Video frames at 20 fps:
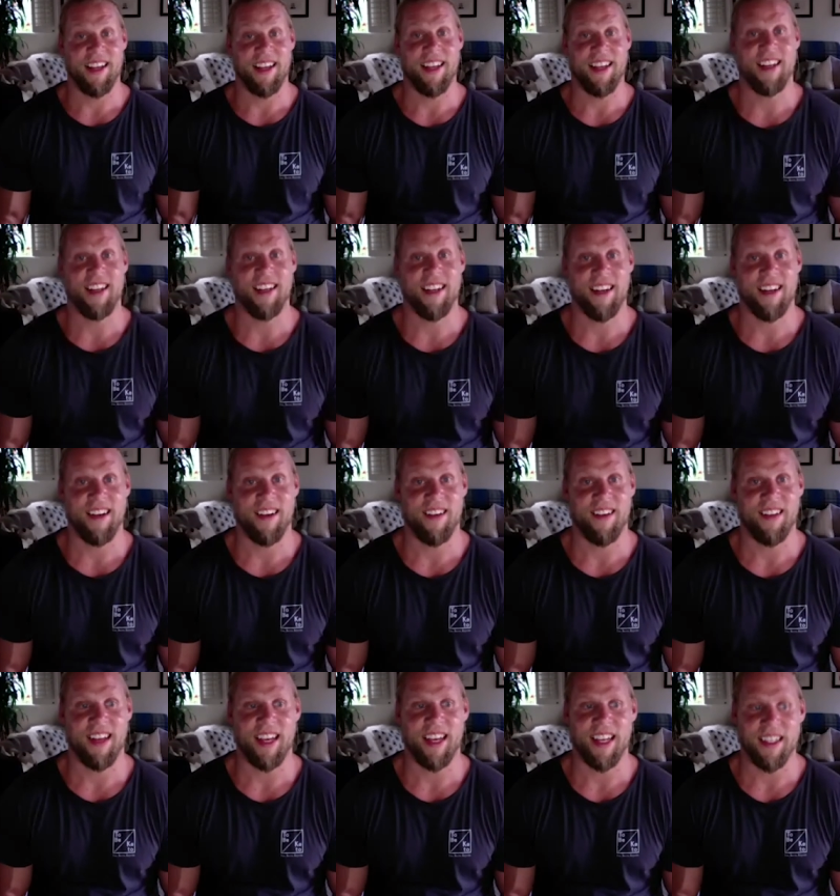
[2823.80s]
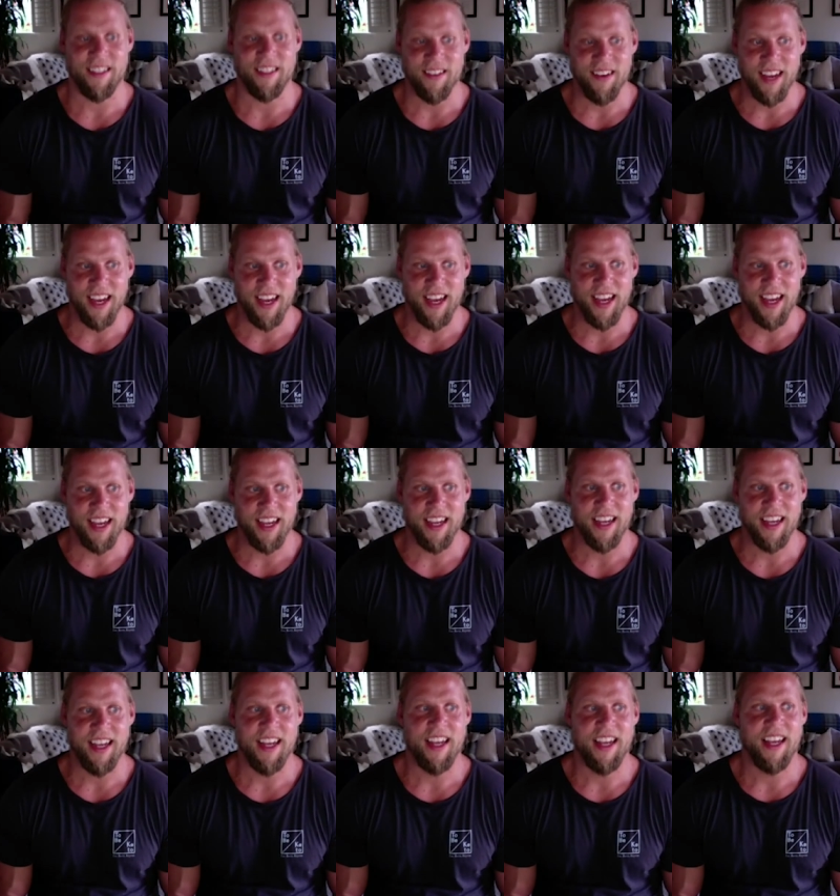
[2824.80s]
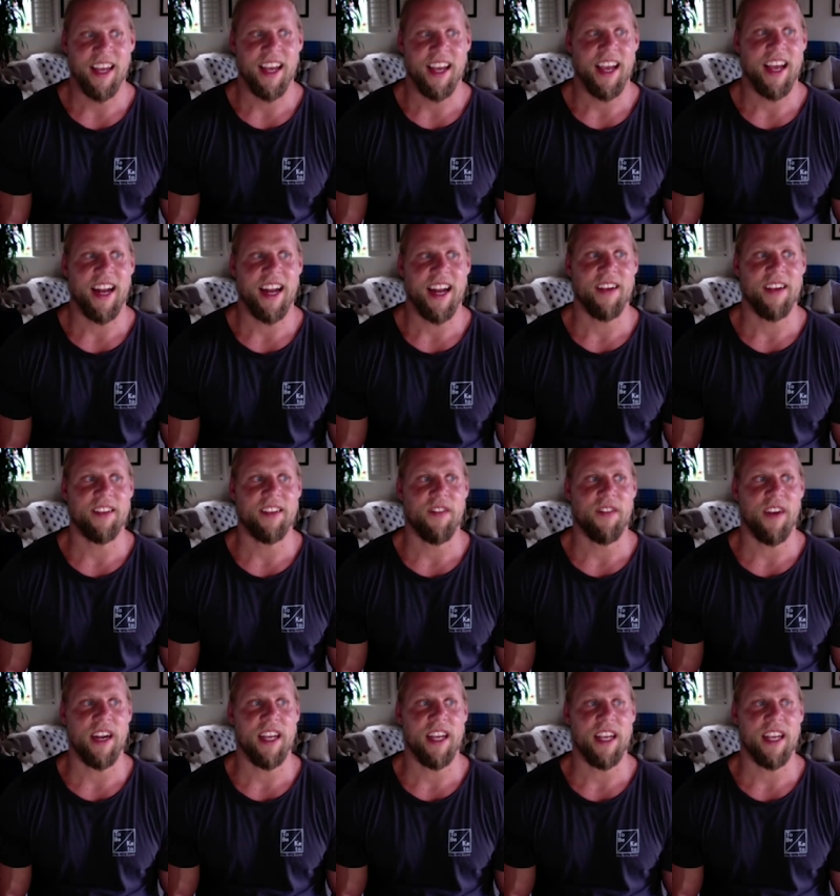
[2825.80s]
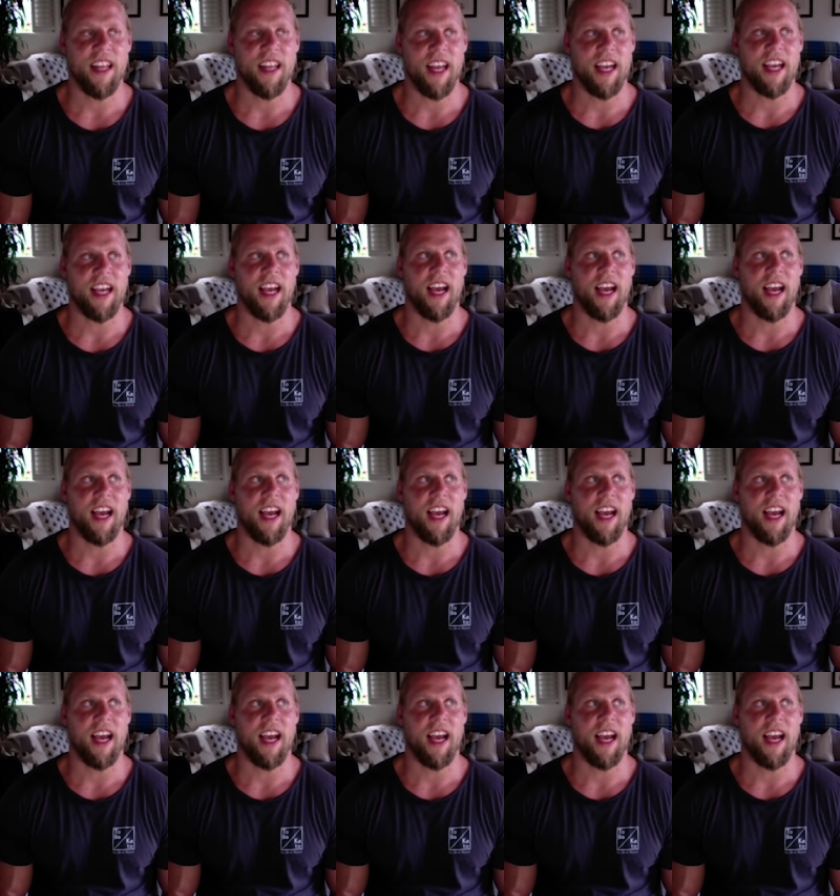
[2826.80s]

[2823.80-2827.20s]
you know like it's okay yeah. And it's funny, like